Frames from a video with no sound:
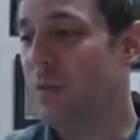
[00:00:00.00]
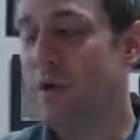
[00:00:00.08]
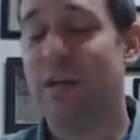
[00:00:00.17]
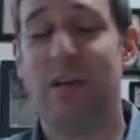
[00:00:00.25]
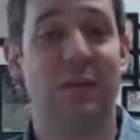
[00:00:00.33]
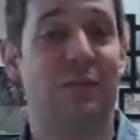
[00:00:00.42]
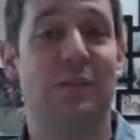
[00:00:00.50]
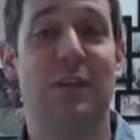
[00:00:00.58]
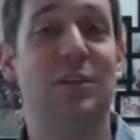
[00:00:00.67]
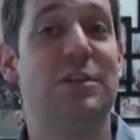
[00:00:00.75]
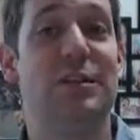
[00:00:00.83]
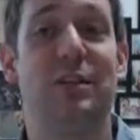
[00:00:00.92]
we could
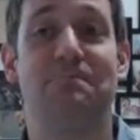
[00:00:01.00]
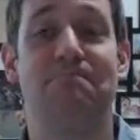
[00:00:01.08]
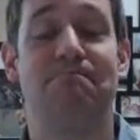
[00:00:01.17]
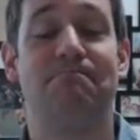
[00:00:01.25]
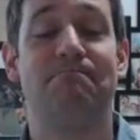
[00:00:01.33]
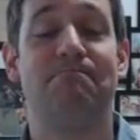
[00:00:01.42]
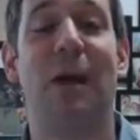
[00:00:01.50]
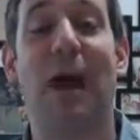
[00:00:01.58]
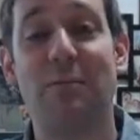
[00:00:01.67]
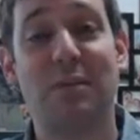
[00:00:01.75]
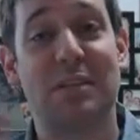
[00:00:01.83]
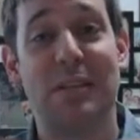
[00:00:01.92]
teach a
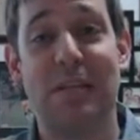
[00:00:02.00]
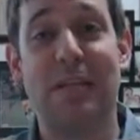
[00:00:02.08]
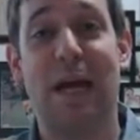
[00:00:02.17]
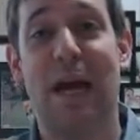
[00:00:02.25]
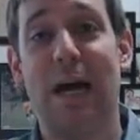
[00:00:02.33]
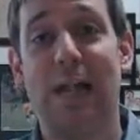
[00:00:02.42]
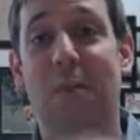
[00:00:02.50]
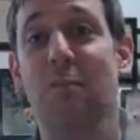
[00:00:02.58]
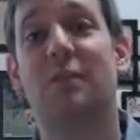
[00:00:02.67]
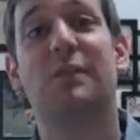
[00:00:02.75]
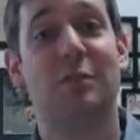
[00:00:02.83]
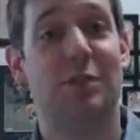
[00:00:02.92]
Bible study on the
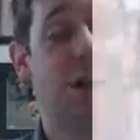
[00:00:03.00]
book of